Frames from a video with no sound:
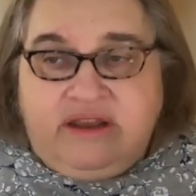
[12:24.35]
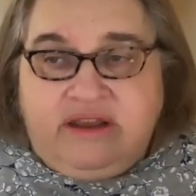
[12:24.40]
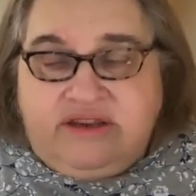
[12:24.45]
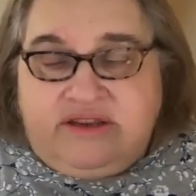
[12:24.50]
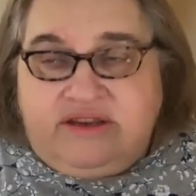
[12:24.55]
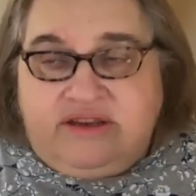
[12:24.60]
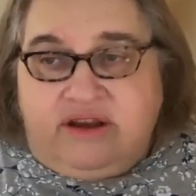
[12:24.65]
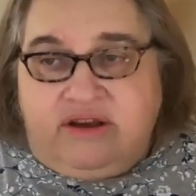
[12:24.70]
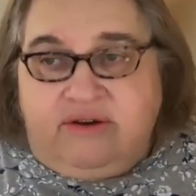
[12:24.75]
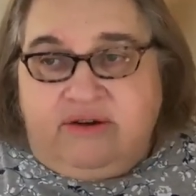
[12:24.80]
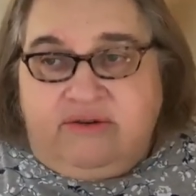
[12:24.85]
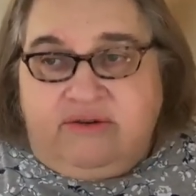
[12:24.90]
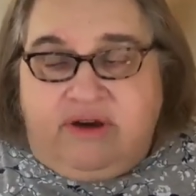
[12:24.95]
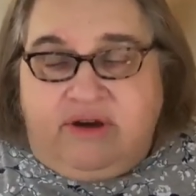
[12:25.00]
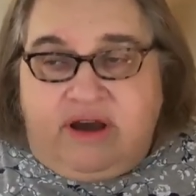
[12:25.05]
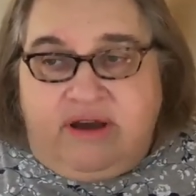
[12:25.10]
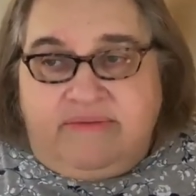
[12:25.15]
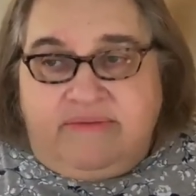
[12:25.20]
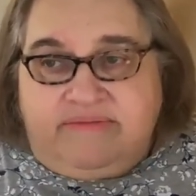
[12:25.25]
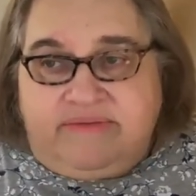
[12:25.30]
So
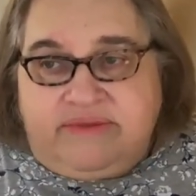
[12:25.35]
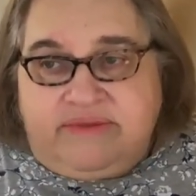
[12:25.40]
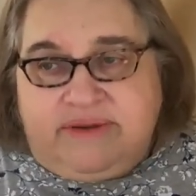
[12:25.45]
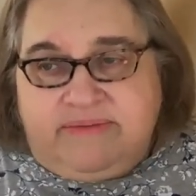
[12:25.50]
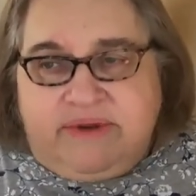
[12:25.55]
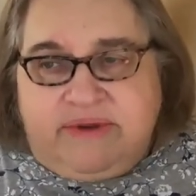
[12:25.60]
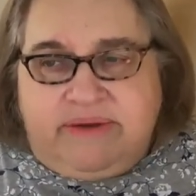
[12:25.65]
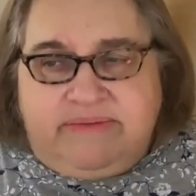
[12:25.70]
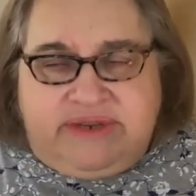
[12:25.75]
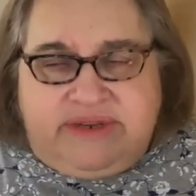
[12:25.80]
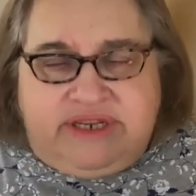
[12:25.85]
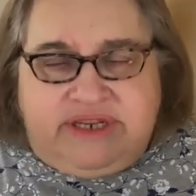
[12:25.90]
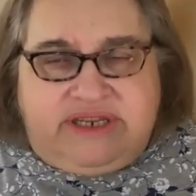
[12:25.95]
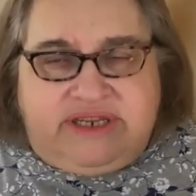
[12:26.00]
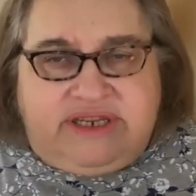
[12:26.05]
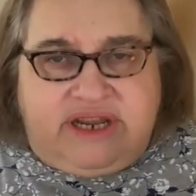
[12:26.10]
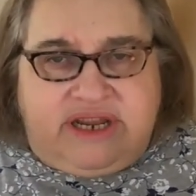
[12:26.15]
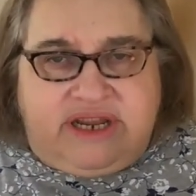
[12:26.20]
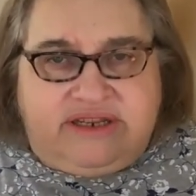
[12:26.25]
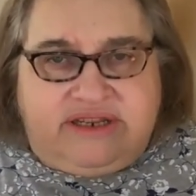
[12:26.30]
um, sometimes
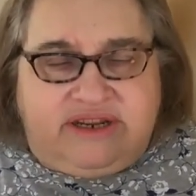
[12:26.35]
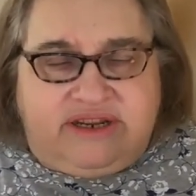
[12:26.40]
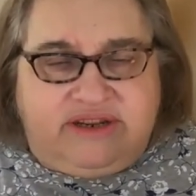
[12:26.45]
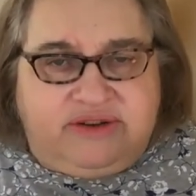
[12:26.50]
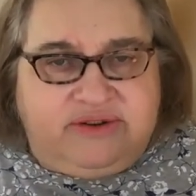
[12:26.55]
these days I